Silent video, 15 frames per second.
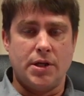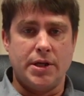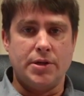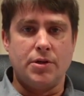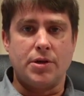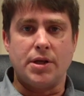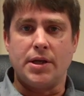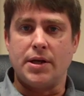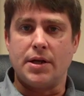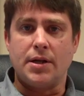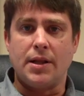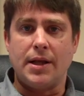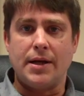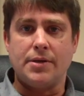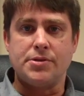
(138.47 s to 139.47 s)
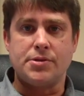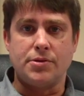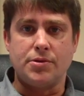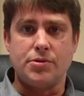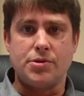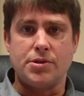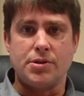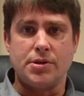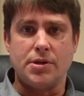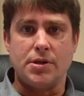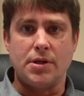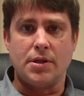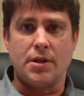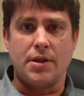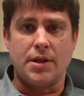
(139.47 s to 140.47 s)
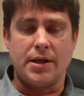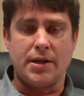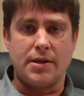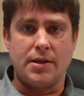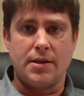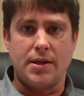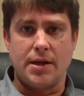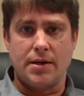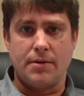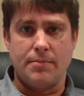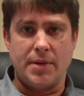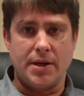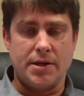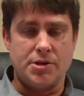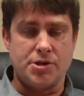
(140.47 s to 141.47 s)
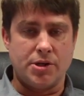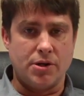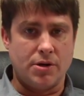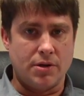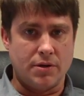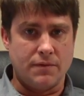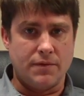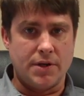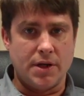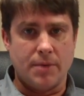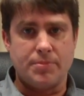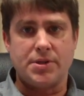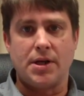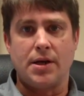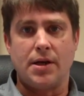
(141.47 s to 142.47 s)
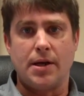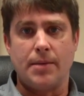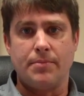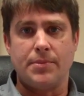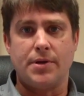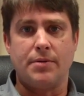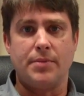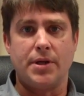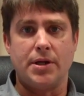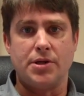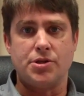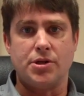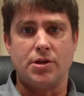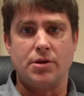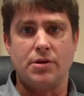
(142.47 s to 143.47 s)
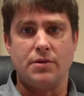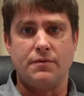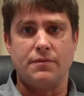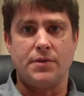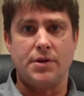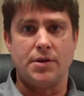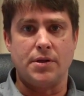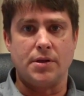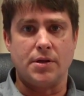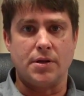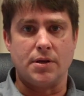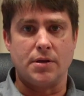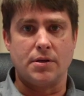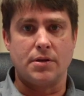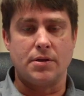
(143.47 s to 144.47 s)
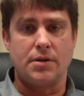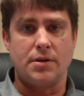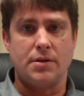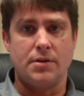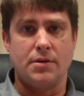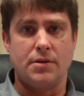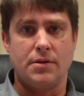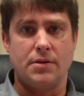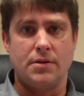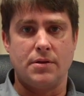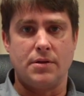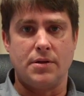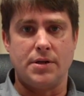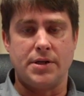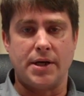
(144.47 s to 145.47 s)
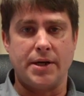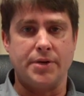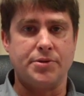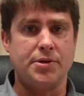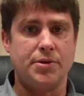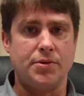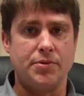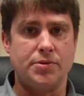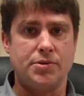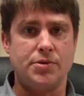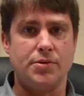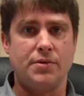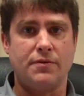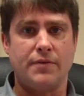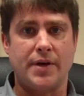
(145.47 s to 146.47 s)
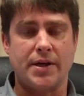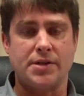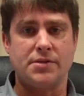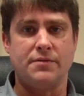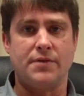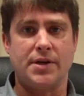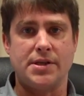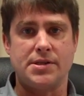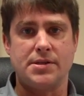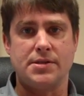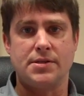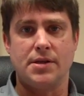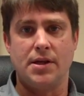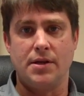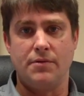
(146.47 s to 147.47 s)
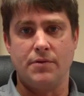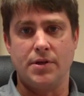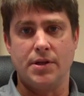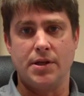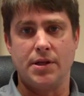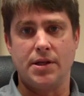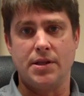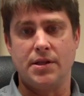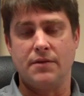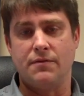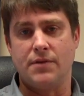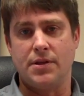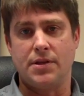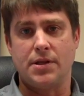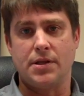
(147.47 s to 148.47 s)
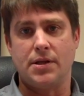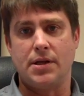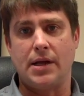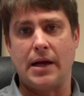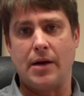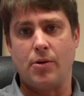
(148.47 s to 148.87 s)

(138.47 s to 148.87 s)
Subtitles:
in looking at a cloud solution, they're managing all of the uptime, they're managing all of the dial tone to the fax devices, and really in the event that